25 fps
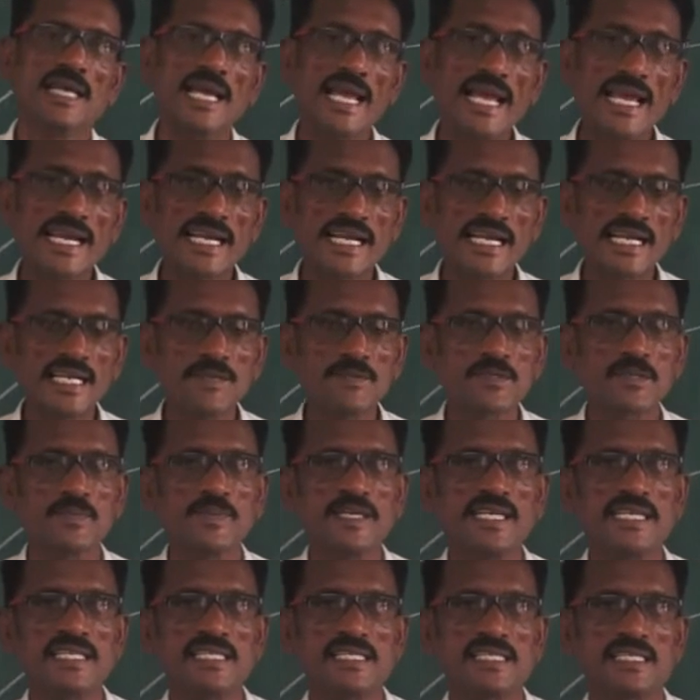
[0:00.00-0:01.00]
Eclipse
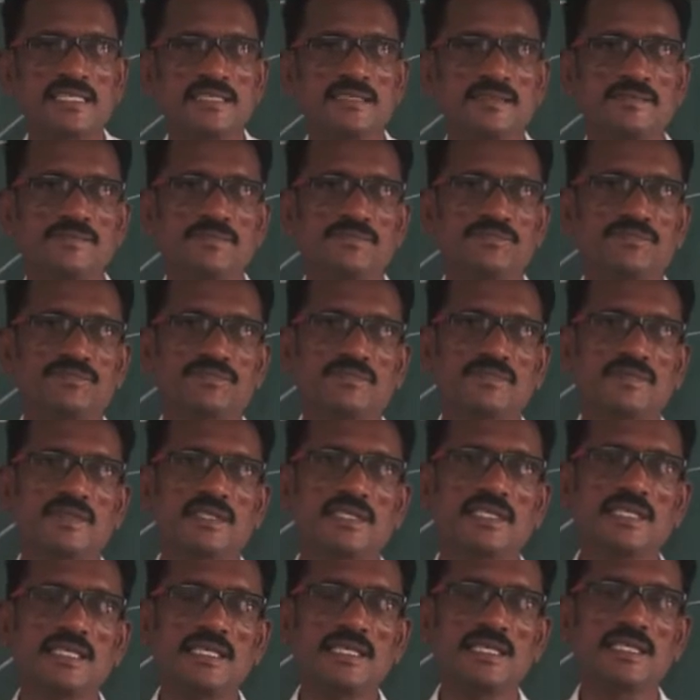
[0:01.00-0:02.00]
means
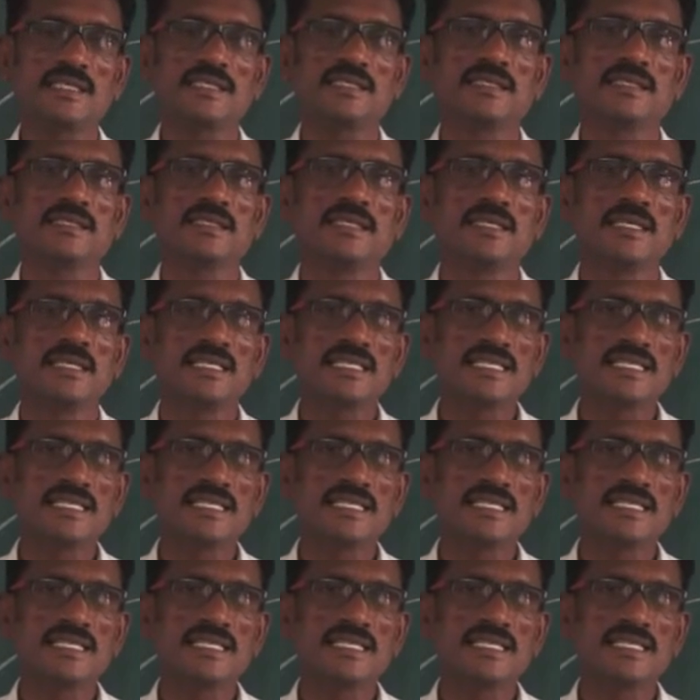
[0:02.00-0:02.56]
here